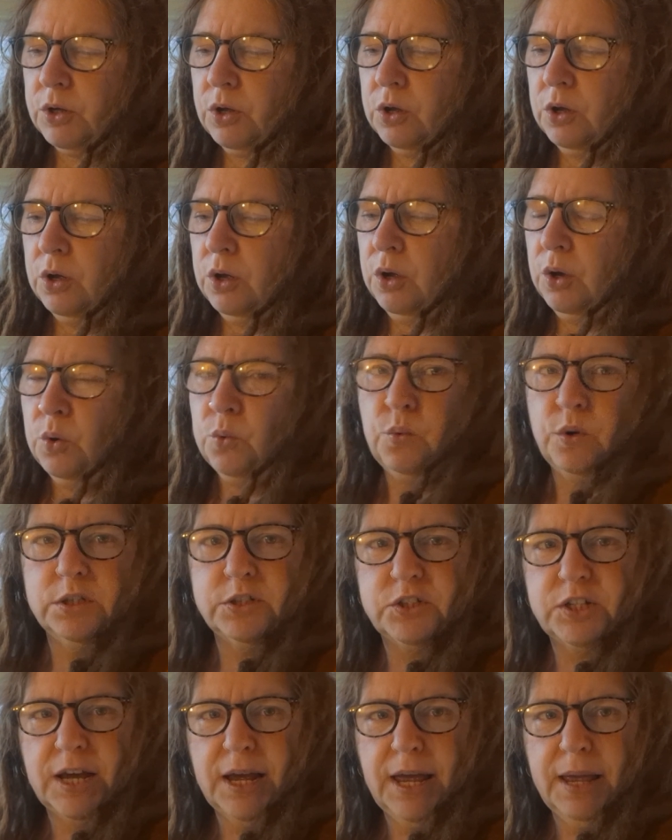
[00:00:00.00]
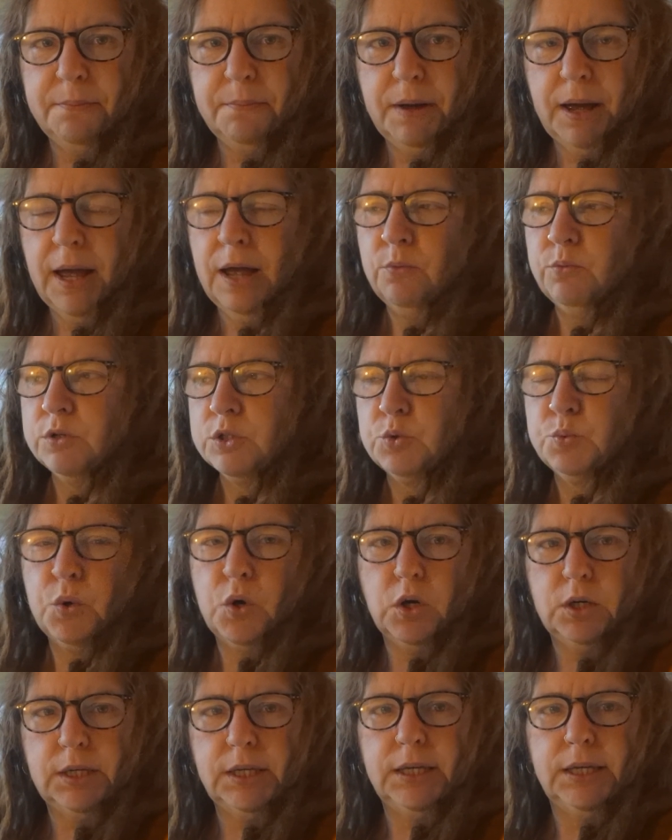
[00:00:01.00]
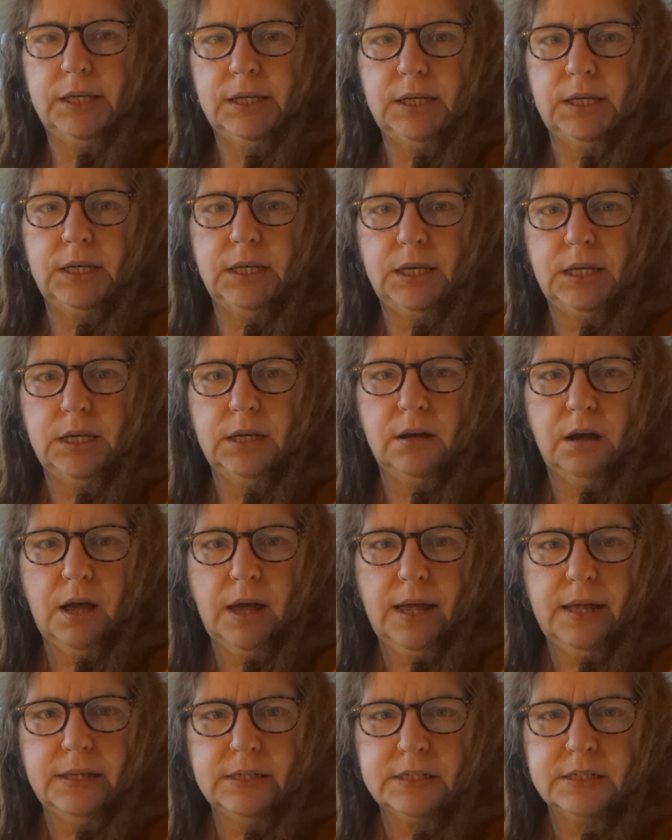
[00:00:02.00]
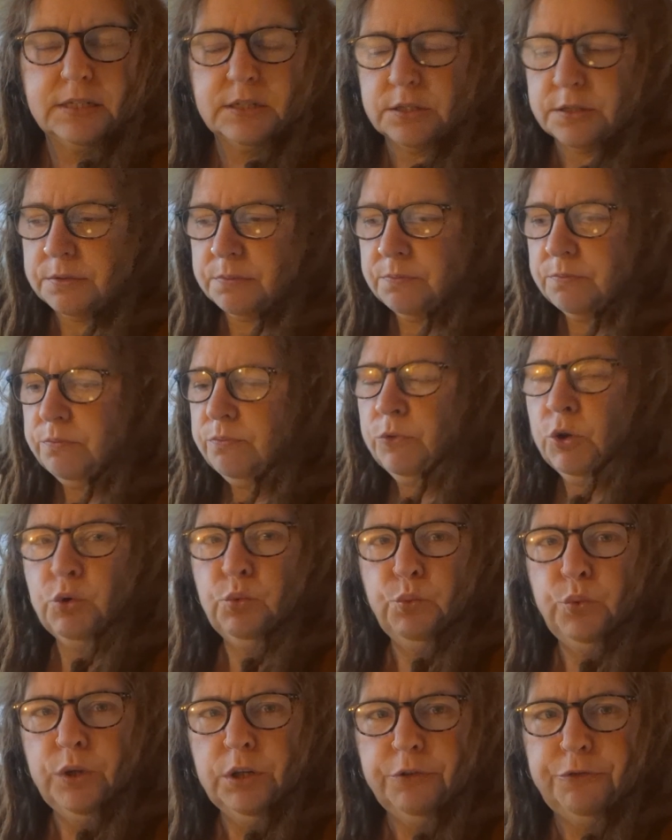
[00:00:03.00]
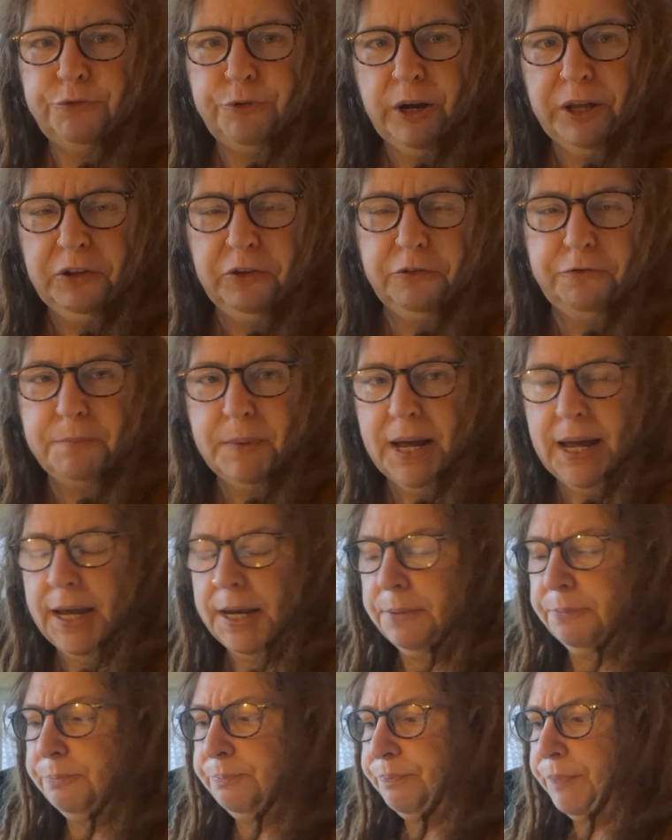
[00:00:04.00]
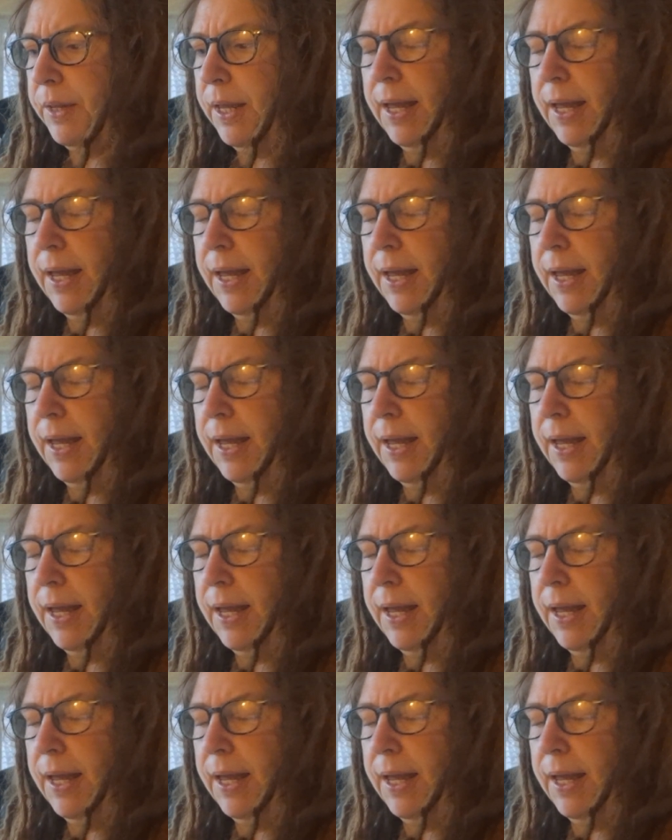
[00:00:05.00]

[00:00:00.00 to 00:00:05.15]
one time I was walking in Aalst with a friend of mine,